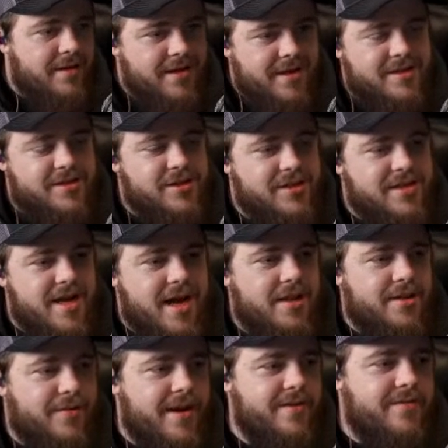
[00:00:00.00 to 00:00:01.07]
it's just not
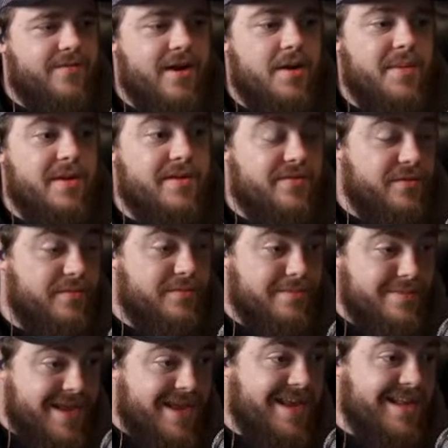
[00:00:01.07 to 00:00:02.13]
the right environment for
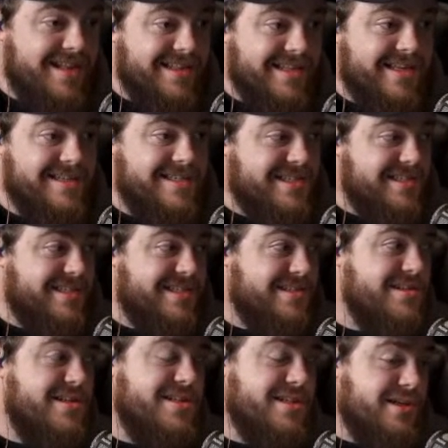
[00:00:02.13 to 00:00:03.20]
making things. It's
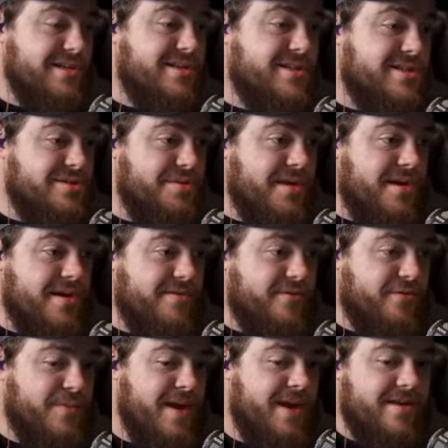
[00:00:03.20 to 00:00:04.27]
a good studio
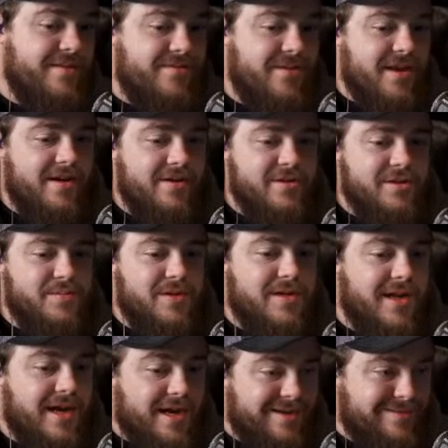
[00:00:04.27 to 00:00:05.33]
for making videos, but
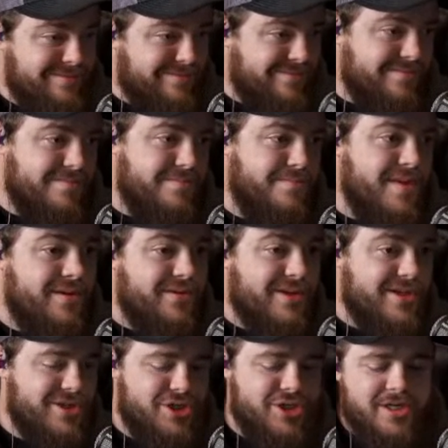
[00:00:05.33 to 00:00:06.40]
not
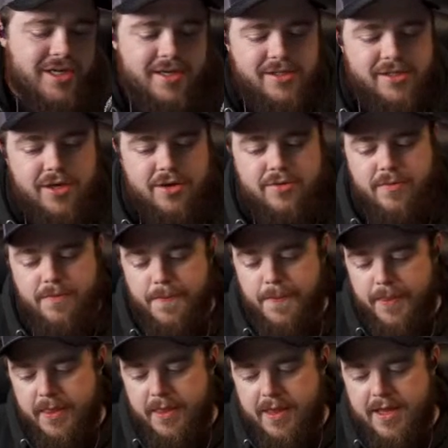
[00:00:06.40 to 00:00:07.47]
building shit. So
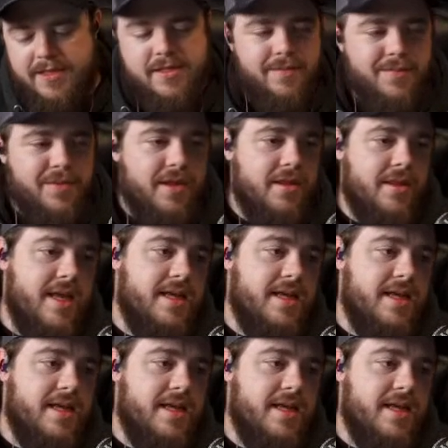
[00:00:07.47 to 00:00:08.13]
that's something